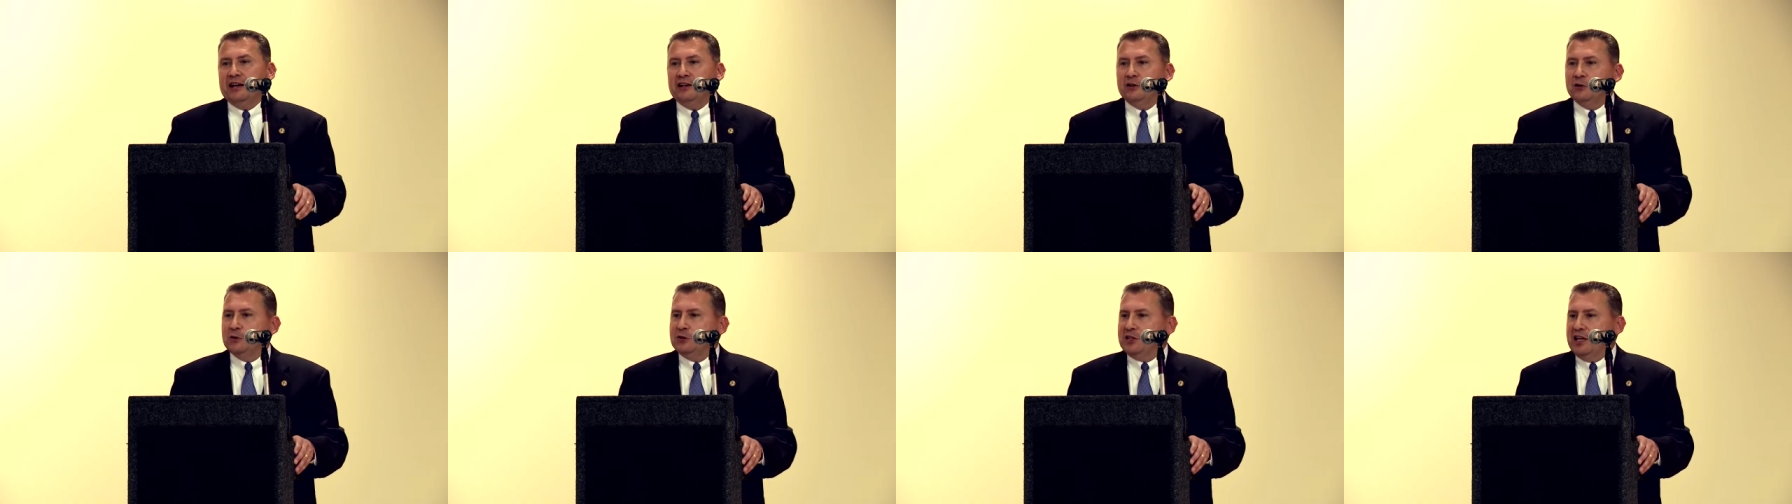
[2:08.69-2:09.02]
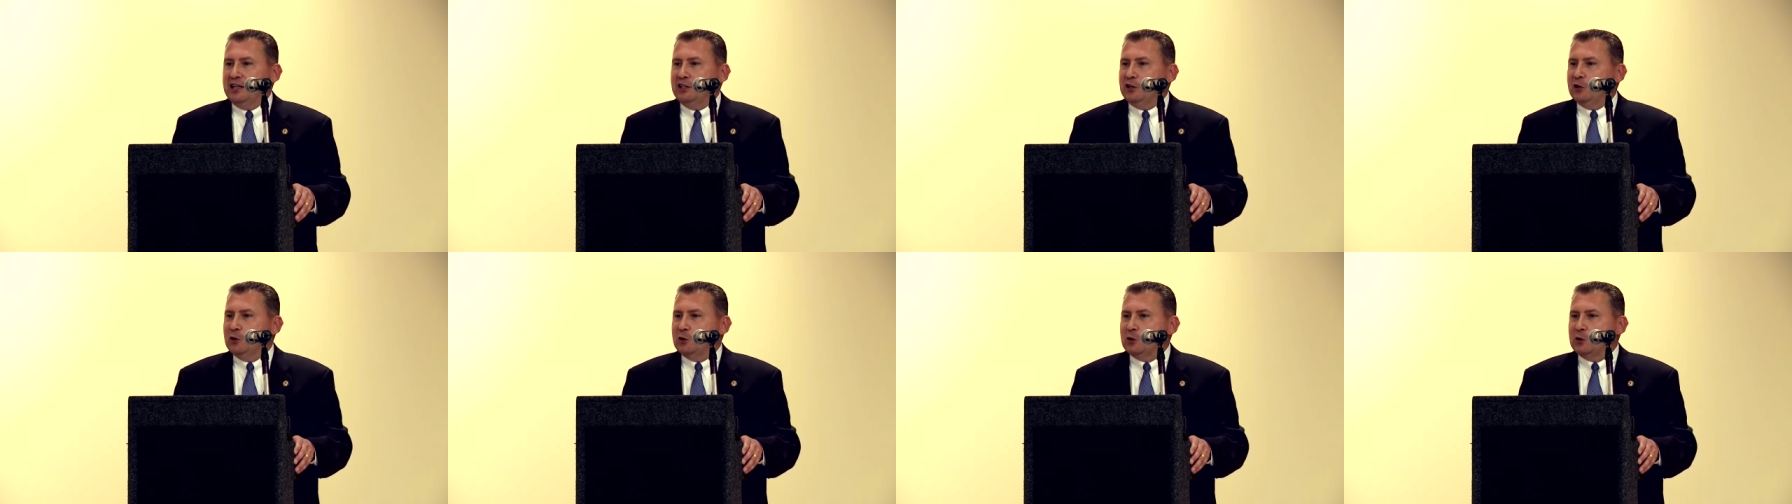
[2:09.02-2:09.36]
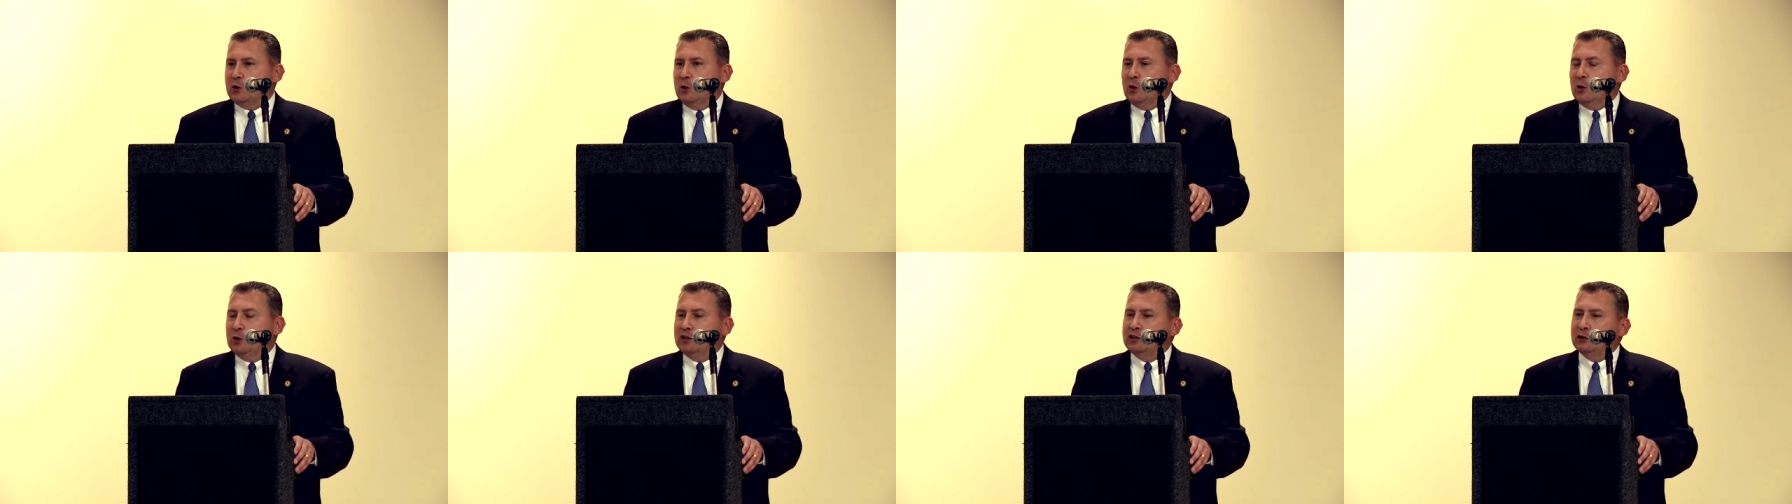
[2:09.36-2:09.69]
who's 8 years
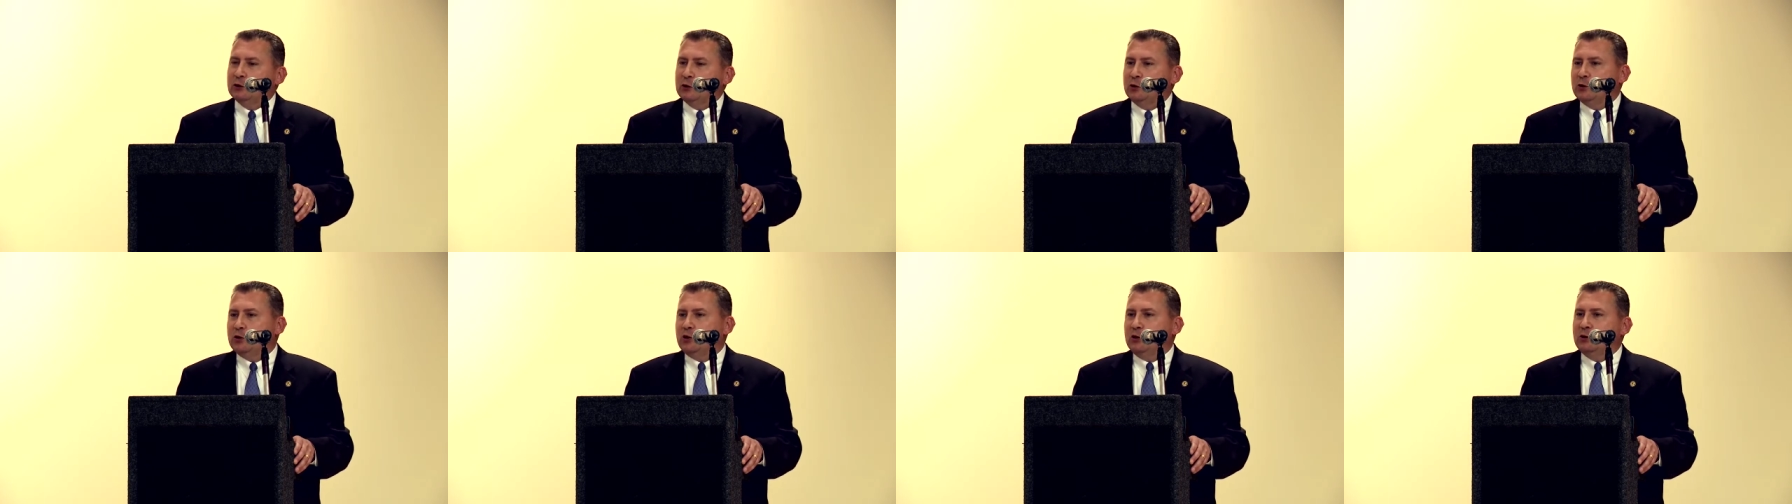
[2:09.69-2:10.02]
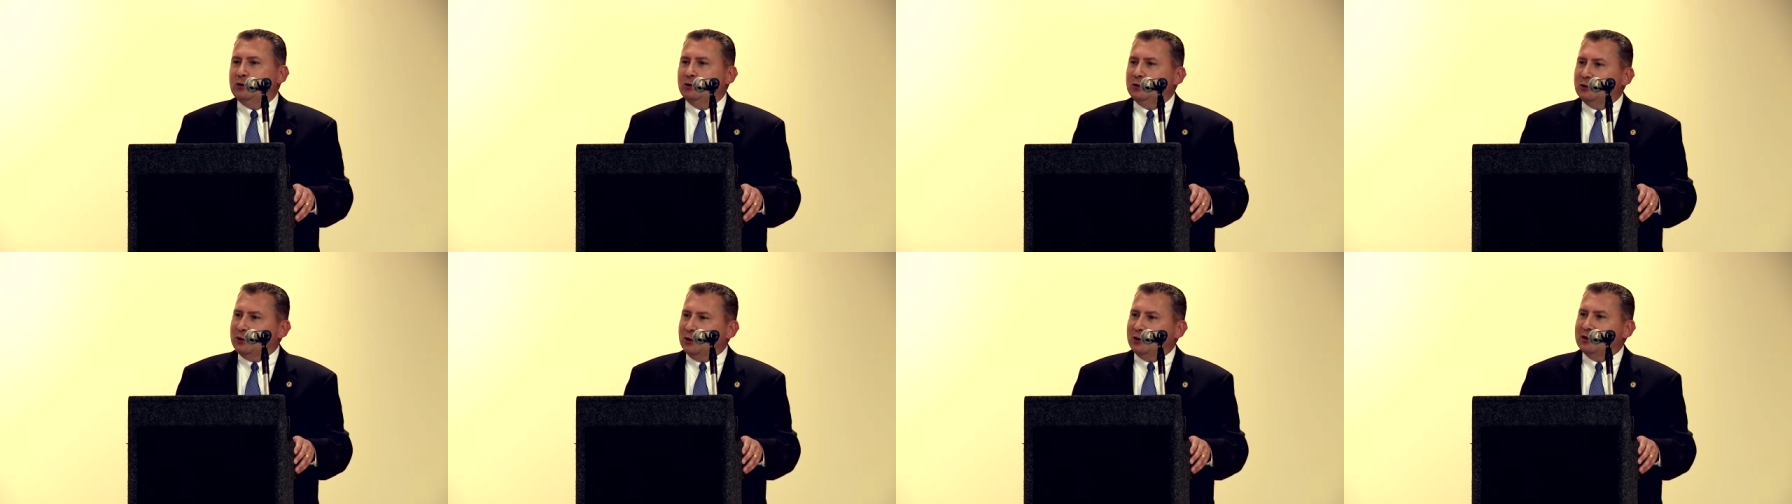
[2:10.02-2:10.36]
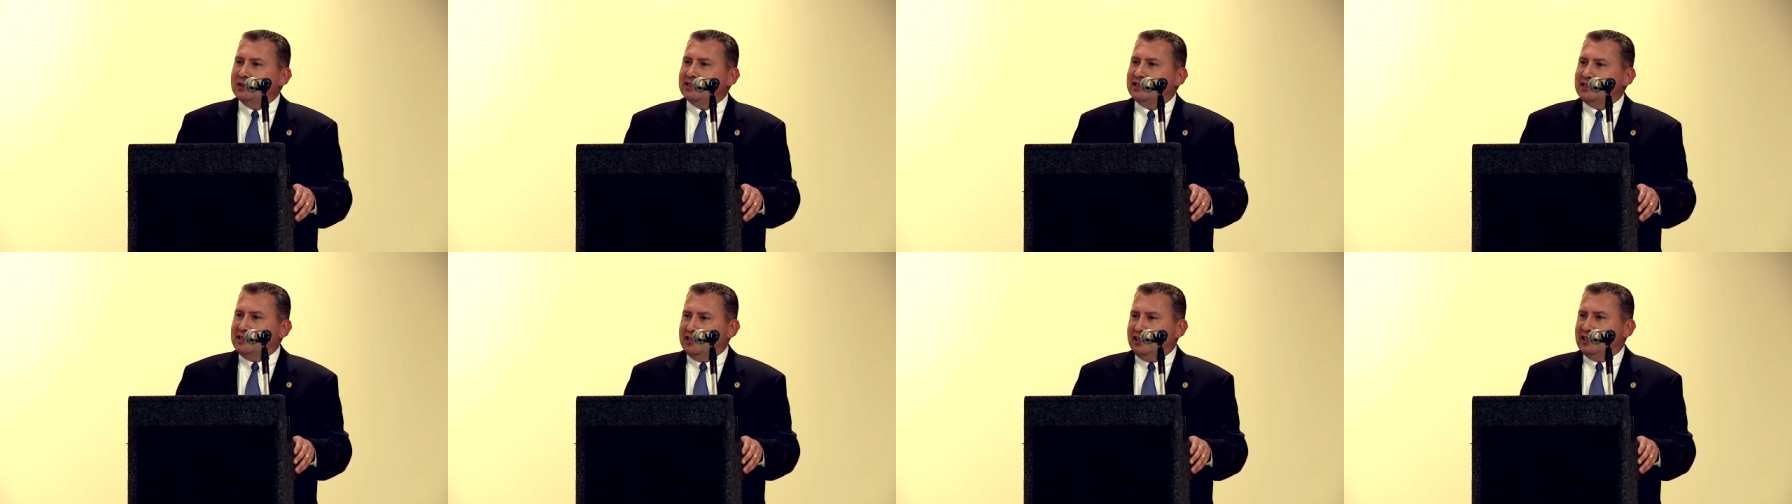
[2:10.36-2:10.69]
old, and Lucian, who
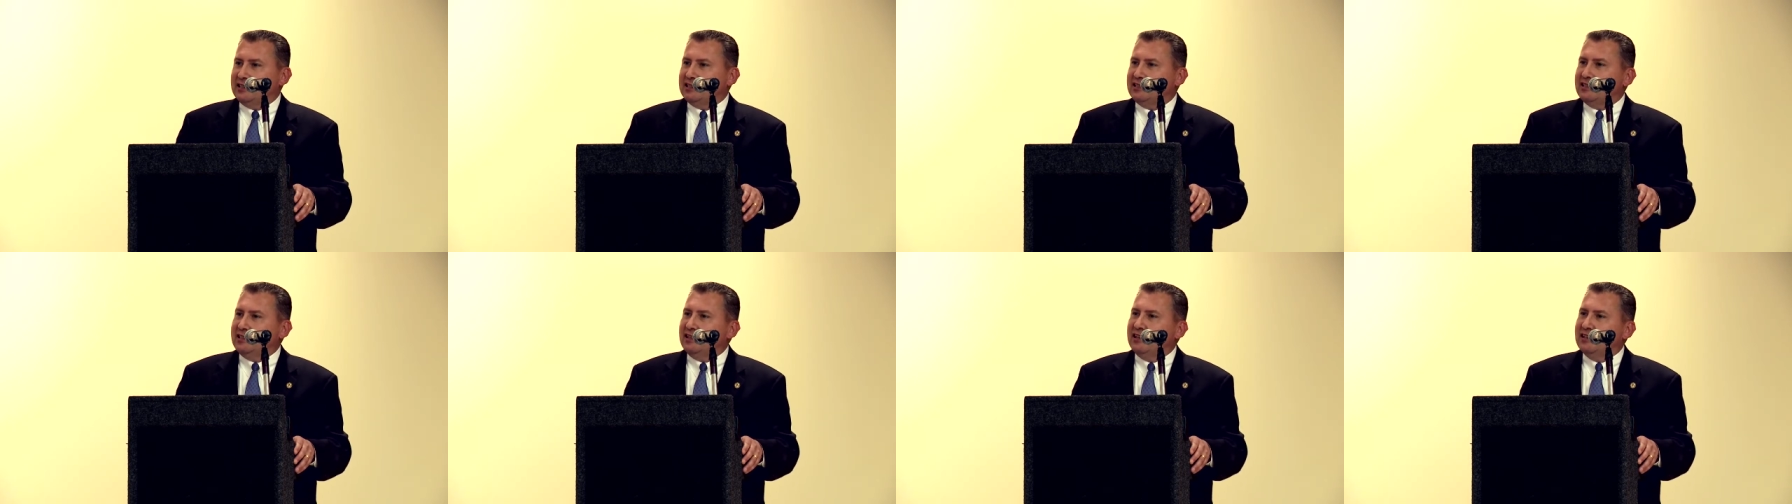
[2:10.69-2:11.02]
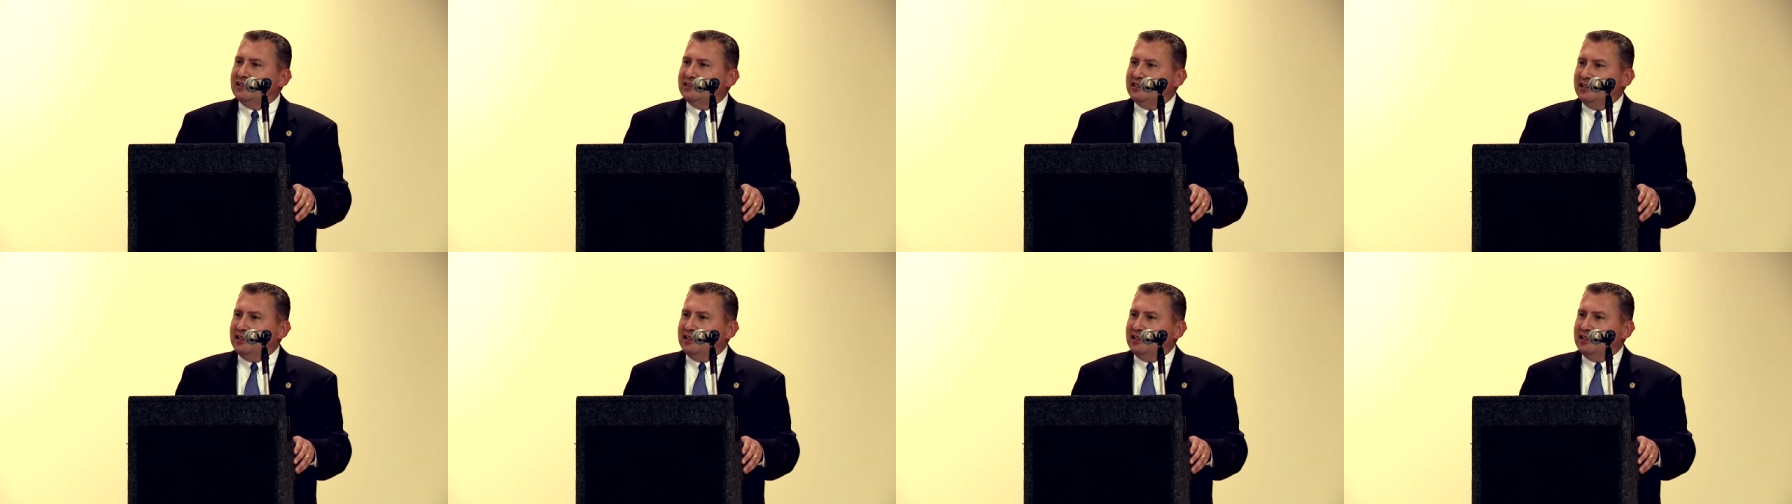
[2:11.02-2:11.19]
turned 6